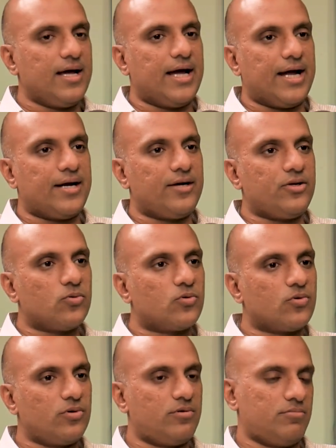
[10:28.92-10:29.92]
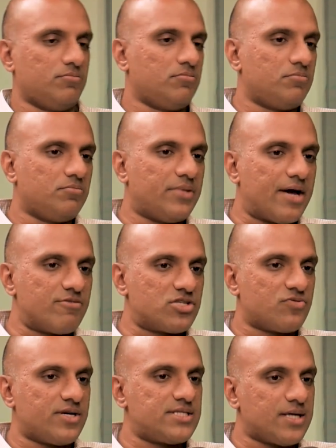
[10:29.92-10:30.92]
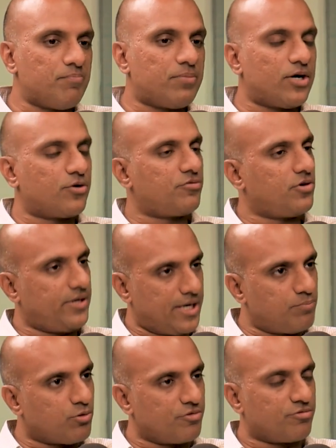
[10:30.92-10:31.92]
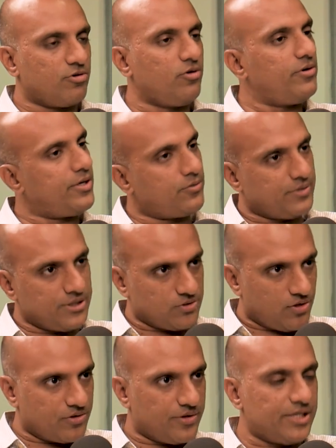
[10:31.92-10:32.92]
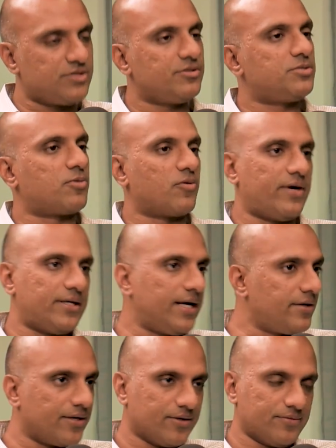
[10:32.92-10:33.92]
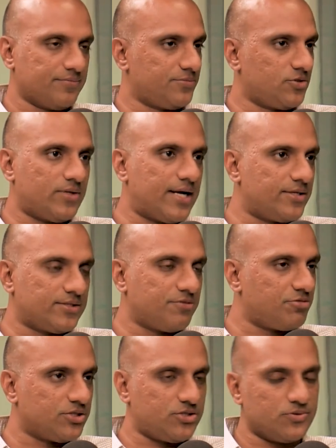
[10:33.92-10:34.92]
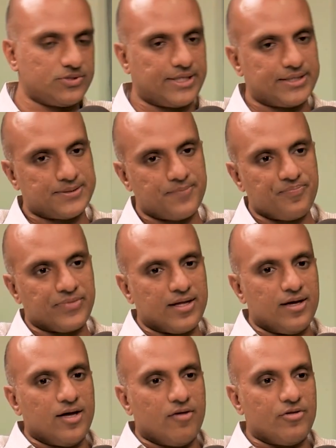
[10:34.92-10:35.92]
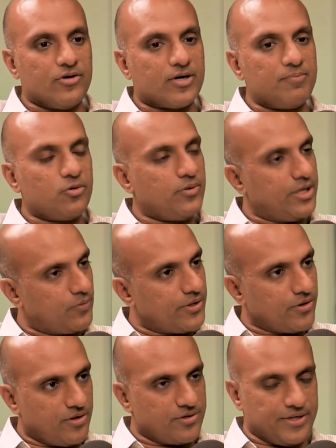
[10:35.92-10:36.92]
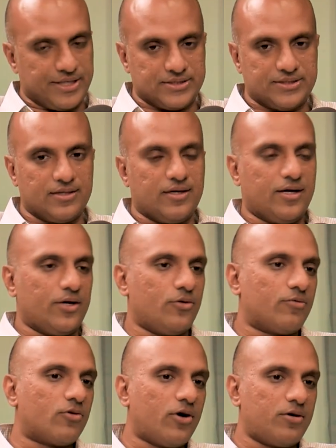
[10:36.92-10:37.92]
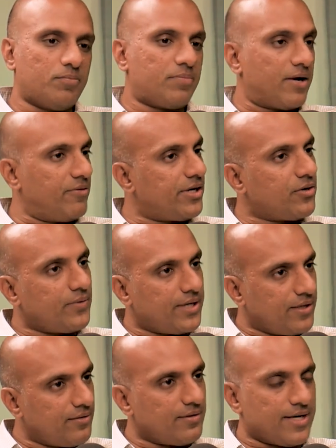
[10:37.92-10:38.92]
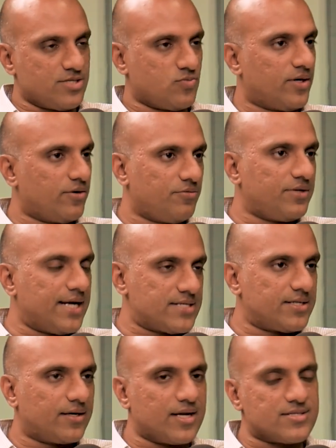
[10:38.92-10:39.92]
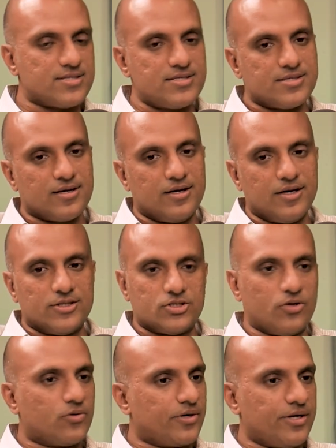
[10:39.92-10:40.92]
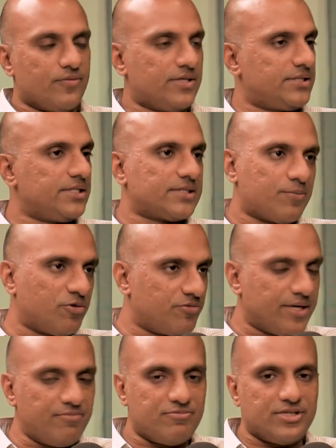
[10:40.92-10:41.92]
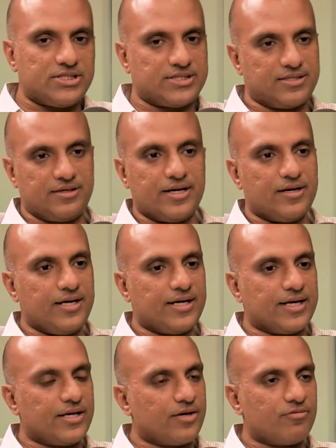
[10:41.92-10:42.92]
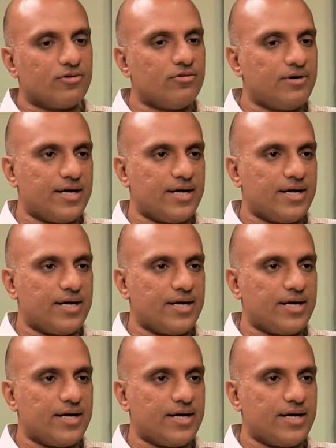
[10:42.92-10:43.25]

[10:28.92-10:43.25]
and you could diversify some part of your debt portfolio into these alternates, which provide that kicker. So that is the first use case. When you come to equity alternates, you have got private equity as one of the asset classes. So you could invest in some of them, which really can give you